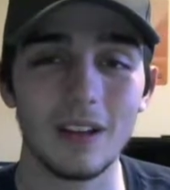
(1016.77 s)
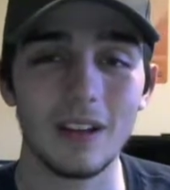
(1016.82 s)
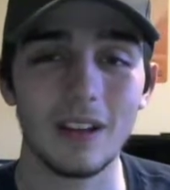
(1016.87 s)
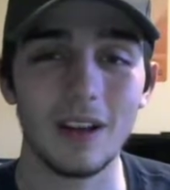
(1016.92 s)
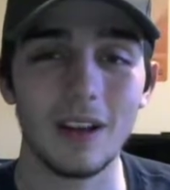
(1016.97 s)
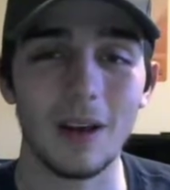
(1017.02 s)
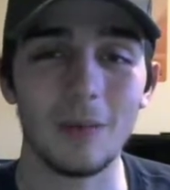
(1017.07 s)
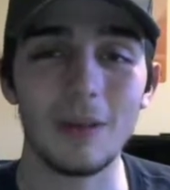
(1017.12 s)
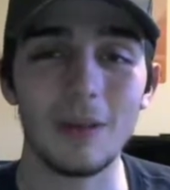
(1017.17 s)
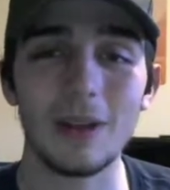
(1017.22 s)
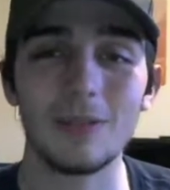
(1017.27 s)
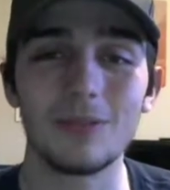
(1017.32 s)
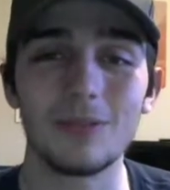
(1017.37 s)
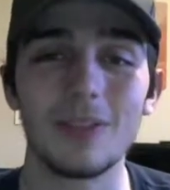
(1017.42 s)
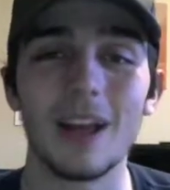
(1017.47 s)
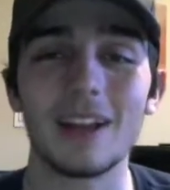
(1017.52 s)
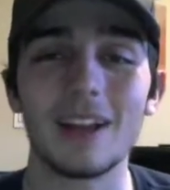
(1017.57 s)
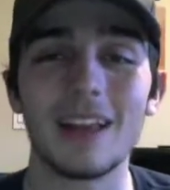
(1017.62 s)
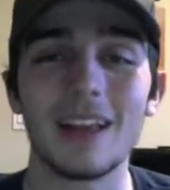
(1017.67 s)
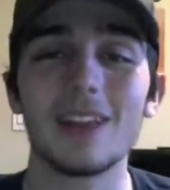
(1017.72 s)
I mean, if
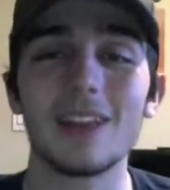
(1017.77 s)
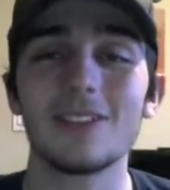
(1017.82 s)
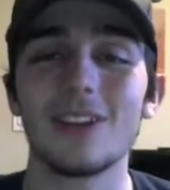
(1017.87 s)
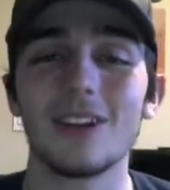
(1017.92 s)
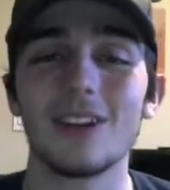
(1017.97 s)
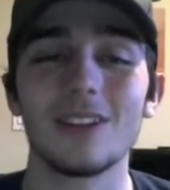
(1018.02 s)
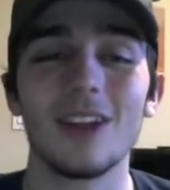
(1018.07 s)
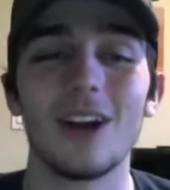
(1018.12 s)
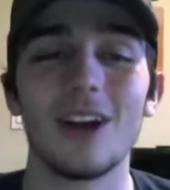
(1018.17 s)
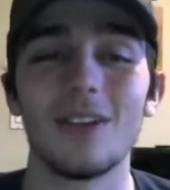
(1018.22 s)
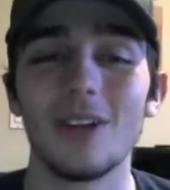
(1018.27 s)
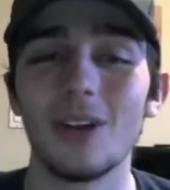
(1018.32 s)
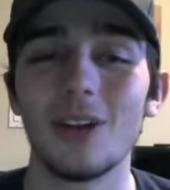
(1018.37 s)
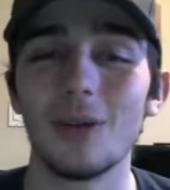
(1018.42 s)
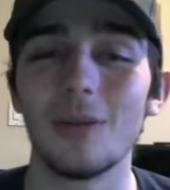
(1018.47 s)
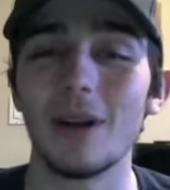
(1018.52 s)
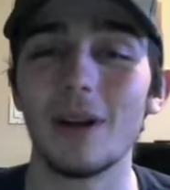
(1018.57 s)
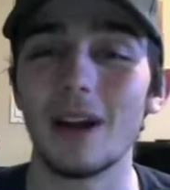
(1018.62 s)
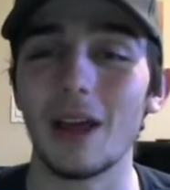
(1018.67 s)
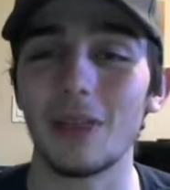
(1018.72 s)
that Gastrodon's not Rindo
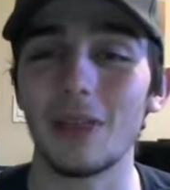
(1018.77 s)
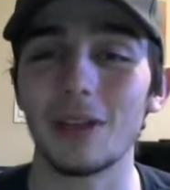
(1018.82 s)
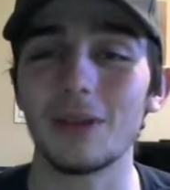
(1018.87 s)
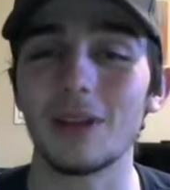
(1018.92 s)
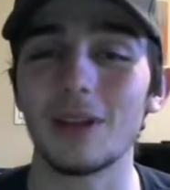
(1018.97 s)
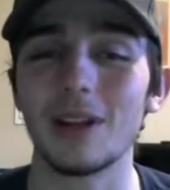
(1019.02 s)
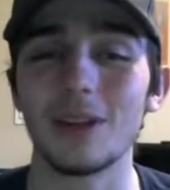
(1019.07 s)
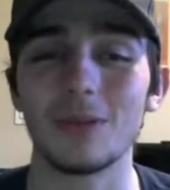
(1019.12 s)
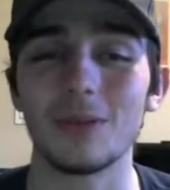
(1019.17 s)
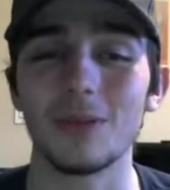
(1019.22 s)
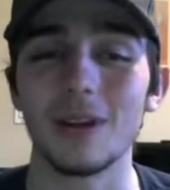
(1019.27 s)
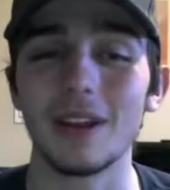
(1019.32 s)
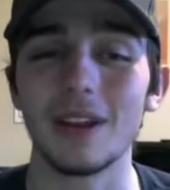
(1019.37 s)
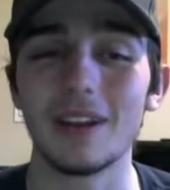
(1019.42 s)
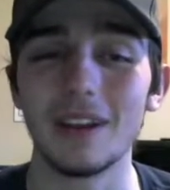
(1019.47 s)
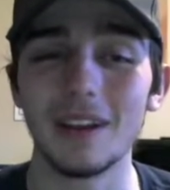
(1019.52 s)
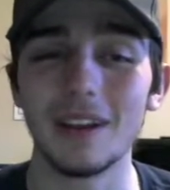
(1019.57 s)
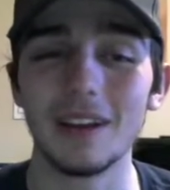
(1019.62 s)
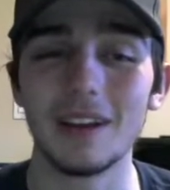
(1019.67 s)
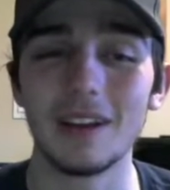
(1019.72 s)
Berry, I think we just win.
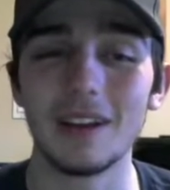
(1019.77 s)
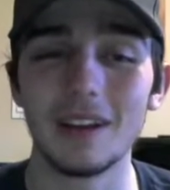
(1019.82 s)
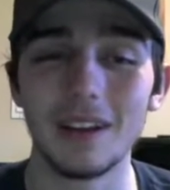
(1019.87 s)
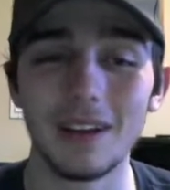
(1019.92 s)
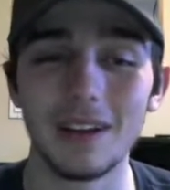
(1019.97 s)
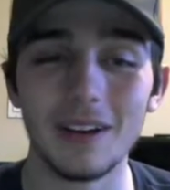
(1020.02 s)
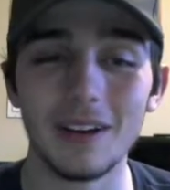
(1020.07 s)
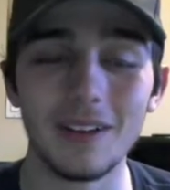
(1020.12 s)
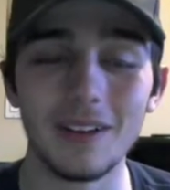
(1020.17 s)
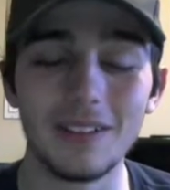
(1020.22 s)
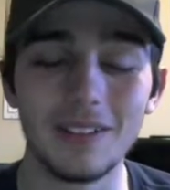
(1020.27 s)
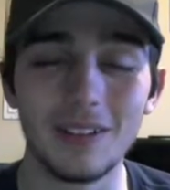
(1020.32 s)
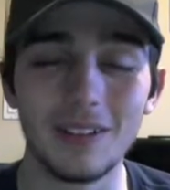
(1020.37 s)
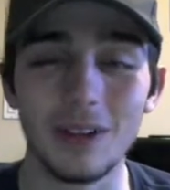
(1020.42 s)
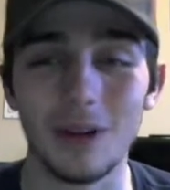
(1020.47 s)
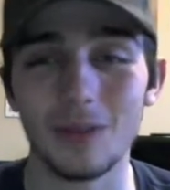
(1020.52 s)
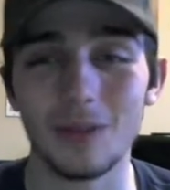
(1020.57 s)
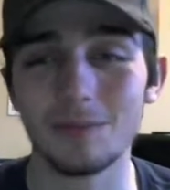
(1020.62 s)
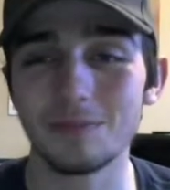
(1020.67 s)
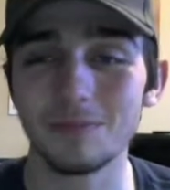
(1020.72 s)

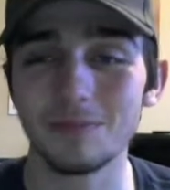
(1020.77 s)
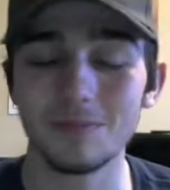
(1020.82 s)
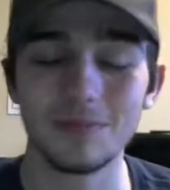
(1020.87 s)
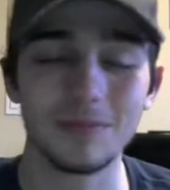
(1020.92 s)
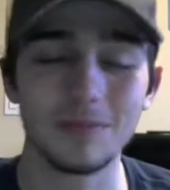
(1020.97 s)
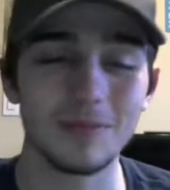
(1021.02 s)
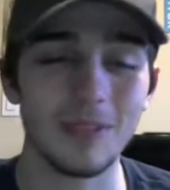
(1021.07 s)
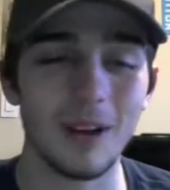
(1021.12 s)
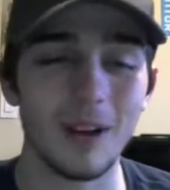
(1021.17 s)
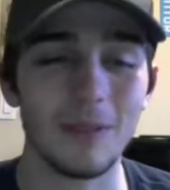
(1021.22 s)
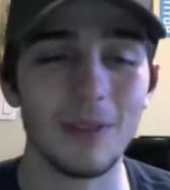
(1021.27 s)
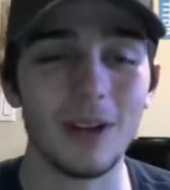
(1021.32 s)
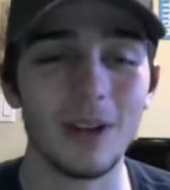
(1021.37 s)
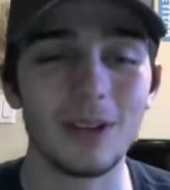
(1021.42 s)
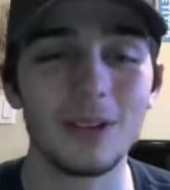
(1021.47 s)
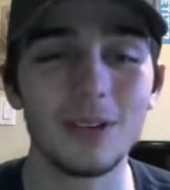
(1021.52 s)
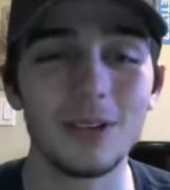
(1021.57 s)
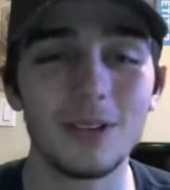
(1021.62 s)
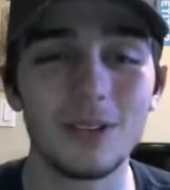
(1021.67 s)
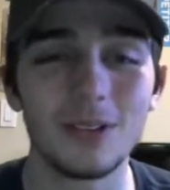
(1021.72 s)
So I'm not
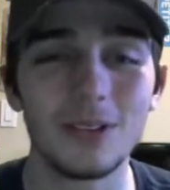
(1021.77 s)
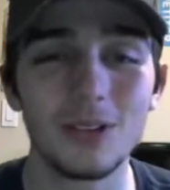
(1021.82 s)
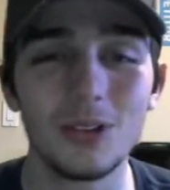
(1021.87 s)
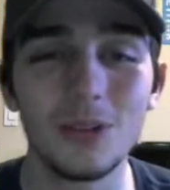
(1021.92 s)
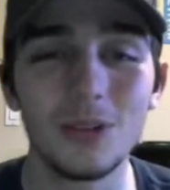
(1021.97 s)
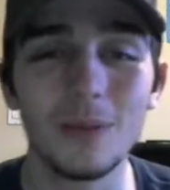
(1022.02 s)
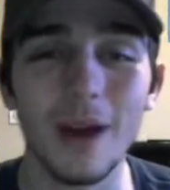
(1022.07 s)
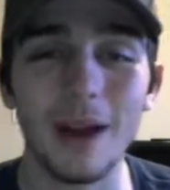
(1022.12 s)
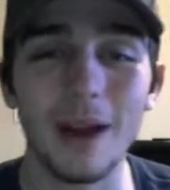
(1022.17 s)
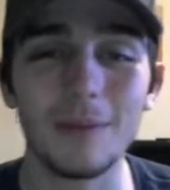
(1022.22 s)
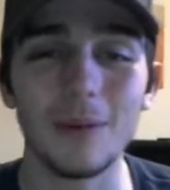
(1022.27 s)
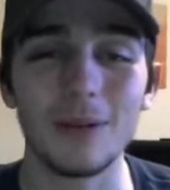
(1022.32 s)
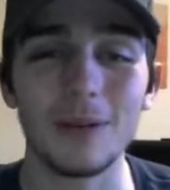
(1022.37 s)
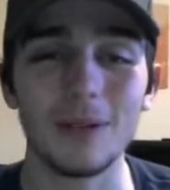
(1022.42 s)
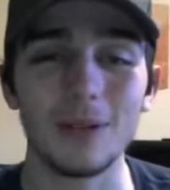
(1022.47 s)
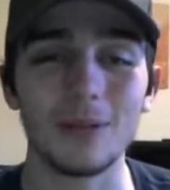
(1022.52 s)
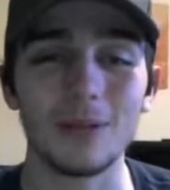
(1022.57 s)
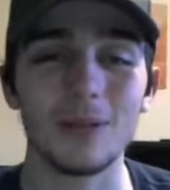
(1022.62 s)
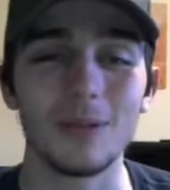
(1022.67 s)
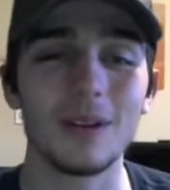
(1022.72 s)
too mad about
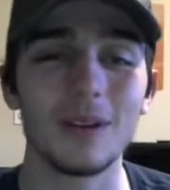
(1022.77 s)
this one,